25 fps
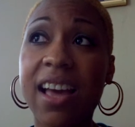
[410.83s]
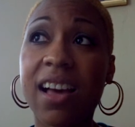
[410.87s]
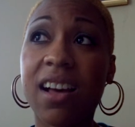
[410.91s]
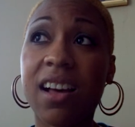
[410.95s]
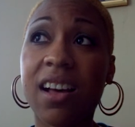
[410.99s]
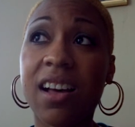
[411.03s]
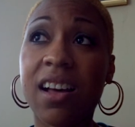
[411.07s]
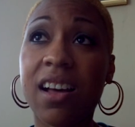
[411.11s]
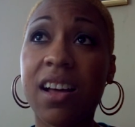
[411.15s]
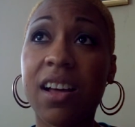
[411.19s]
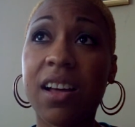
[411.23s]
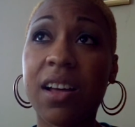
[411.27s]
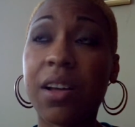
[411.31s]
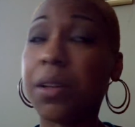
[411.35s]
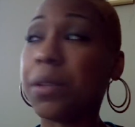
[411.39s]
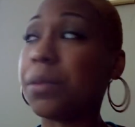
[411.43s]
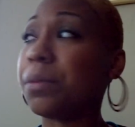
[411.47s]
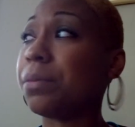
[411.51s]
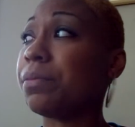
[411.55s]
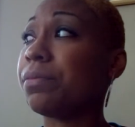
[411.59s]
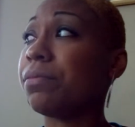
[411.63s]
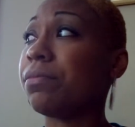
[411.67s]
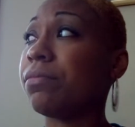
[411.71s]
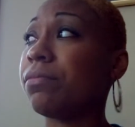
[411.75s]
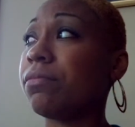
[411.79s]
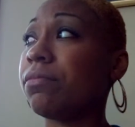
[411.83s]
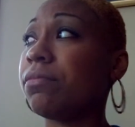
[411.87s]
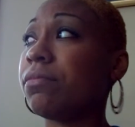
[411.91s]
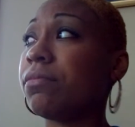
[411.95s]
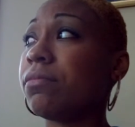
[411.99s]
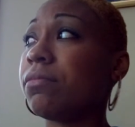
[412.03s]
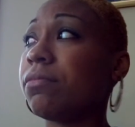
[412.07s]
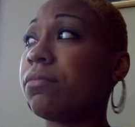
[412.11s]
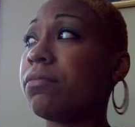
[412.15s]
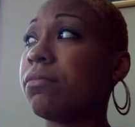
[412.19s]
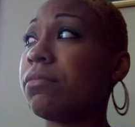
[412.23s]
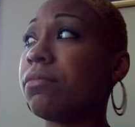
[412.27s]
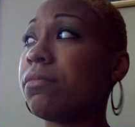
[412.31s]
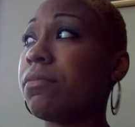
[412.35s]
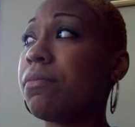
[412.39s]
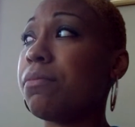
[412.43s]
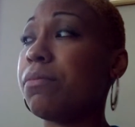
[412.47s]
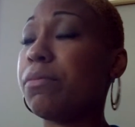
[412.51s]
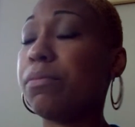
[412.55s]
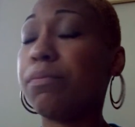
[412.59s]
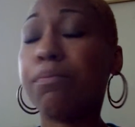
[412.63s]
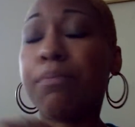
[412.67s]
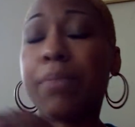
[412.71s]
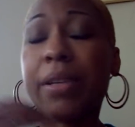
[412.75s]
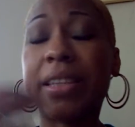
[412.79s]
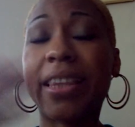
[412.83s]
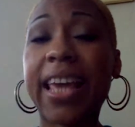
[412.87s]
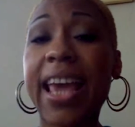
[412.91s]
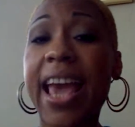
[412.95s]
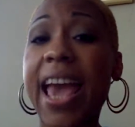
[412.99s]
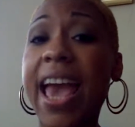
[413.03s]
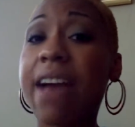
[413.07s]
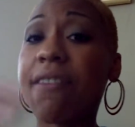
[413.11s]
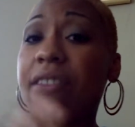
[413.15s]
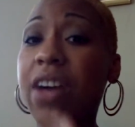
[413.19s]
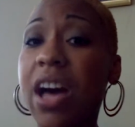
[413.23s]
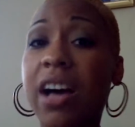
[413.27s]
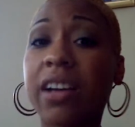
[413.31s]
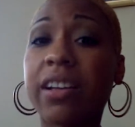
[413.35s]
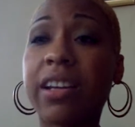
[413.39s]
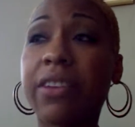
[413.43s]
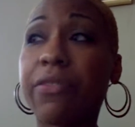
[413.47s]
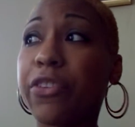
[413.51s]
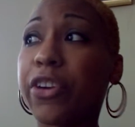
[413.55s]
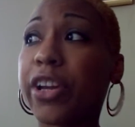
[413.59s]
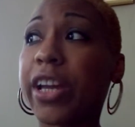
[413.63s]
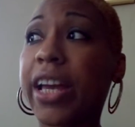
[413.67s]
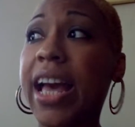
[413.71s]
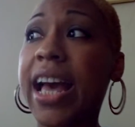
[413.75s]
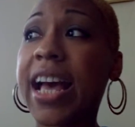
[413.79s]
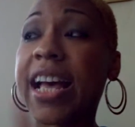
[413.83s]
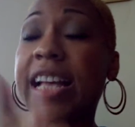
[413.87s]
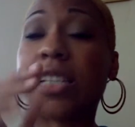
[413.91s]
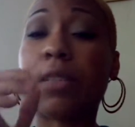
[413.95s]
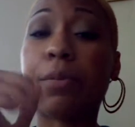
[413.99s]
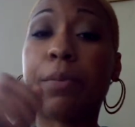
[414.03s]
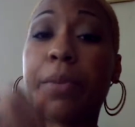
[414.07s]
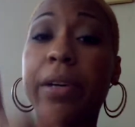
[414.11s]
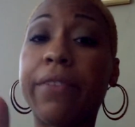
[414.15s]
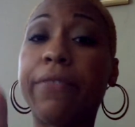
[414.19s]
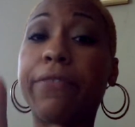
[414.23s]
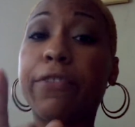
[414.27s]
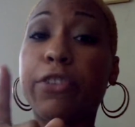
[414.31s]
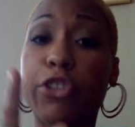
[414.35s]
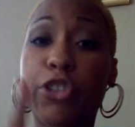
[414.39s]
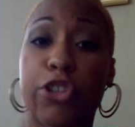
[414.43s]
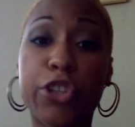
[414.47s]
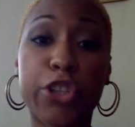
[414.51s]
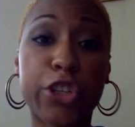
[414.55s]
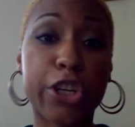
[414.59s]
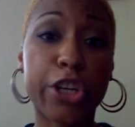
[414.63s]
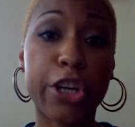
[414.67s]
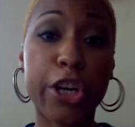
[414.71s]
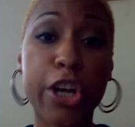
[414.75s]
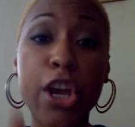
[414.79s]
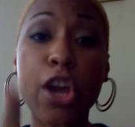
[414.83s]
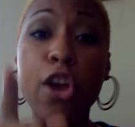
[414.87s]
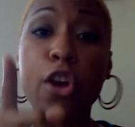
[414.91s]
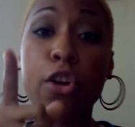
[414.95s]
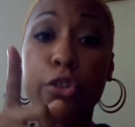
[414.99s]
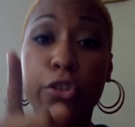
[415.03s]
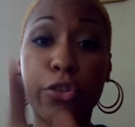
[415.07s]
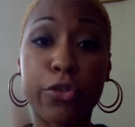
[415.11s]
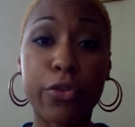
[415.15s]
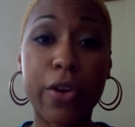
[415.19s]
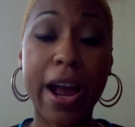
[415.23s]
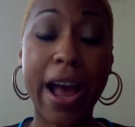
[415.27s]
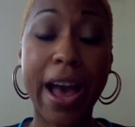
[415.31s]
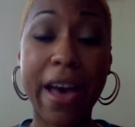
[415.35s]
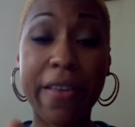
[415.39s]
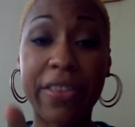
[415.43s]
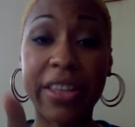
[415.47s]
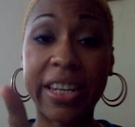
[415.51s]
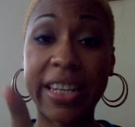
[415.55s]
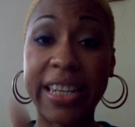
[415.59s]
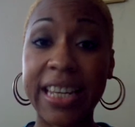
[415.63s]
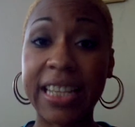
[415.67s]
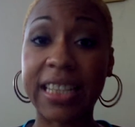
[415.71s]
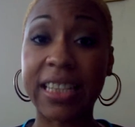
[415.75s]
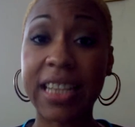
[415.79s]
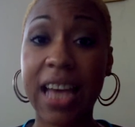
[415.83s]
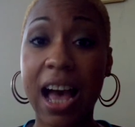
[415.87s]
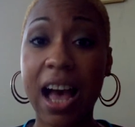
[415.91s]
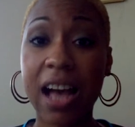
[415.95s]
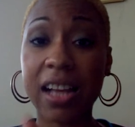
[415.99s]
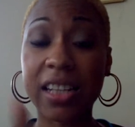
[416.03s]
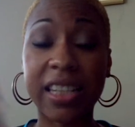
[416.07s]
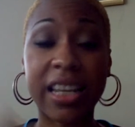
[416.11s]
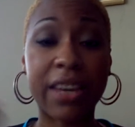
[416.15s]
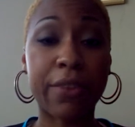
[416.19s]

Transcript: Um, but they have all different kinds. But for sure, try the detox.